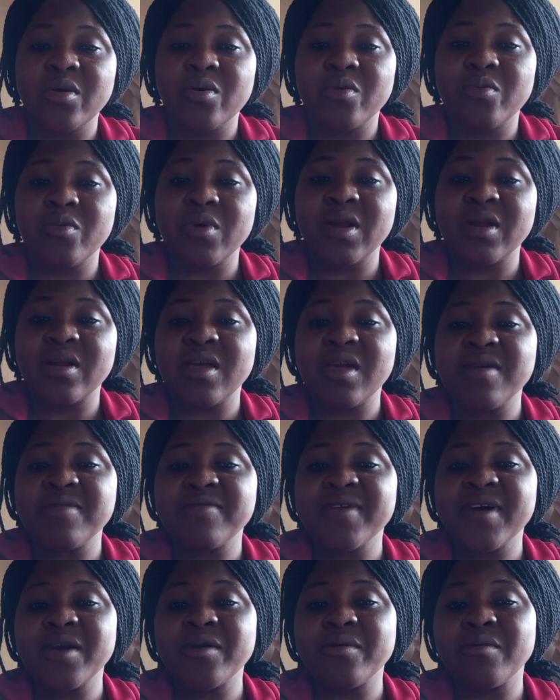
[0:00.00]

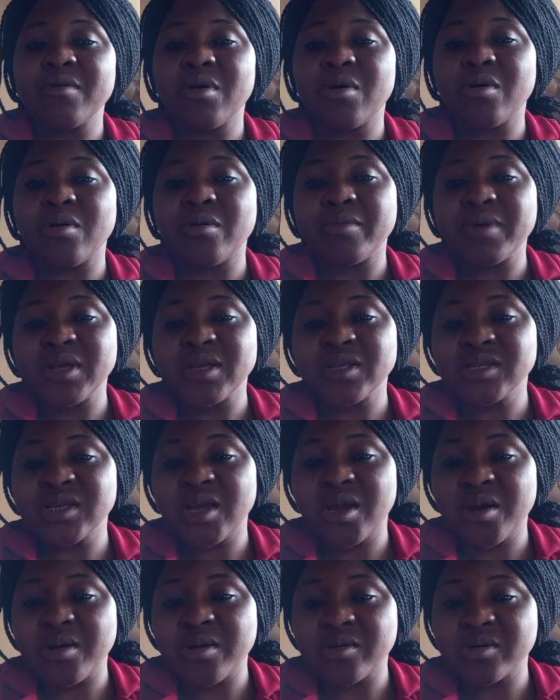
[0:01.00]
whenever you commit
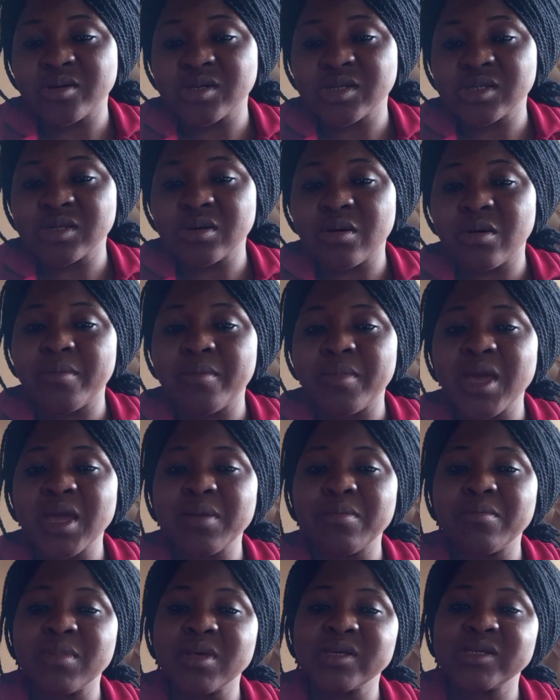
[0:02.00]
errors or
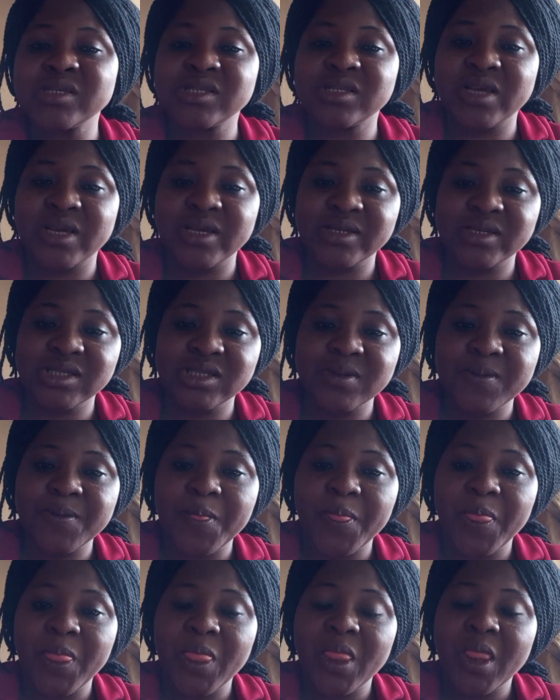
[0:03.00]
make mistakes.
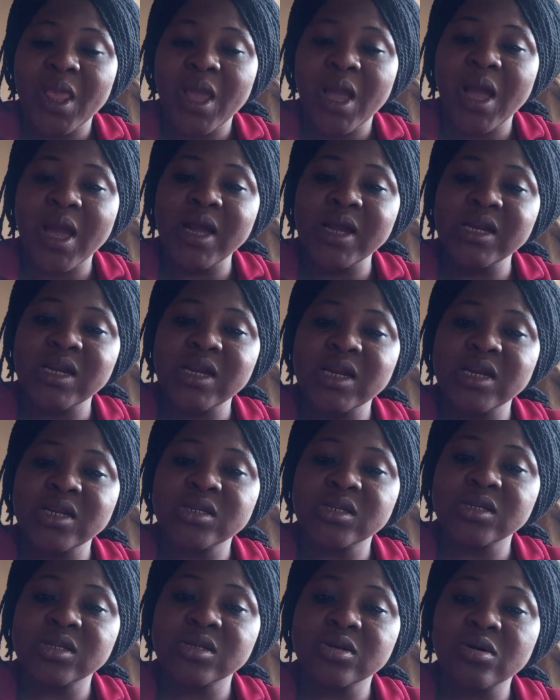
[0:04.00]

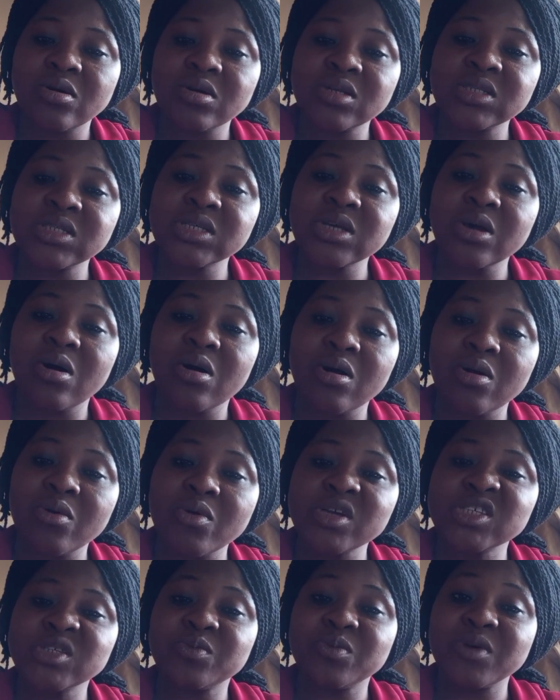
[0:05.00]
And don't
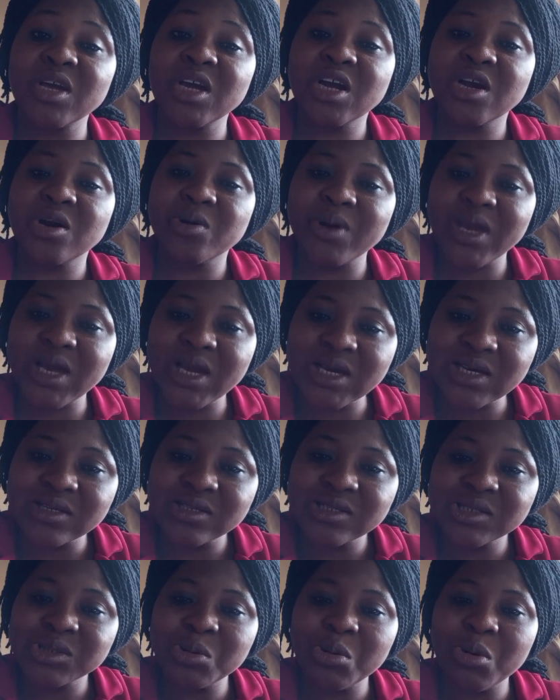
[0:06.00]
always be quick
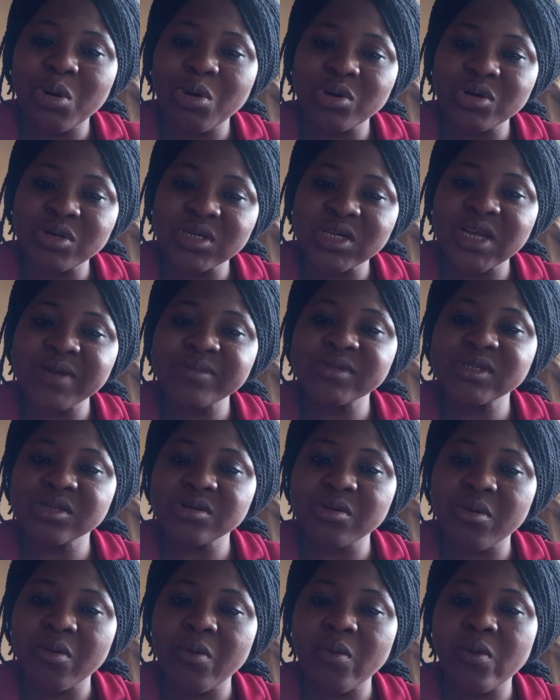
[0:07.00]
to condemn
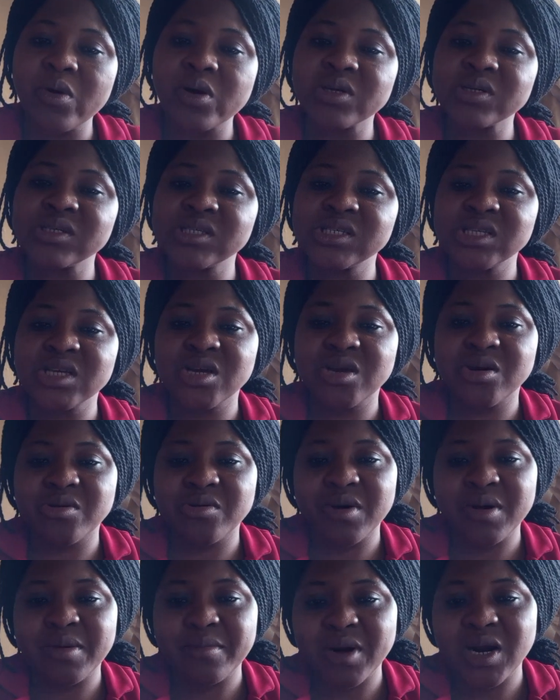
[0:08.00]
someone's
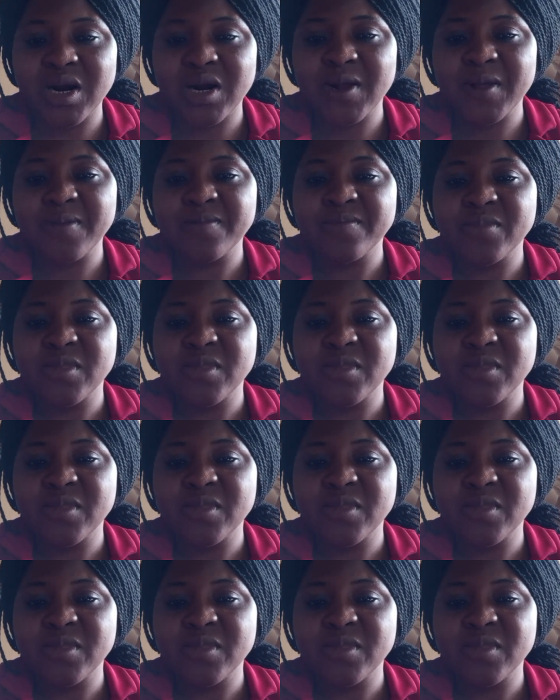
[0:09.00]
grammar.